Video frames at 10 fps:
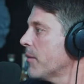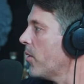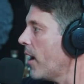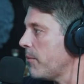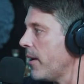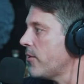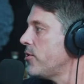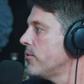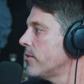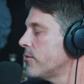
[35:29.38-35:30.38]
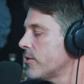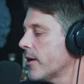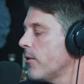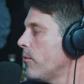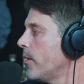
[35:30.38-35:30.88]
like pride about you, and there's
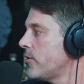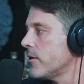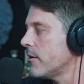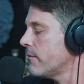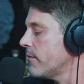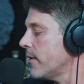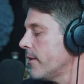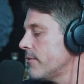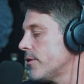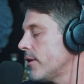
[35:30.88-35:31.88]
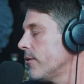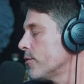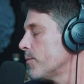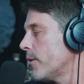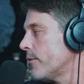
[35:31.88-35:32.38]
like a whole bunch of uh,
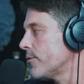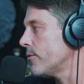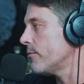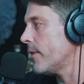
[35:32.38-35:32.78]
skills, but also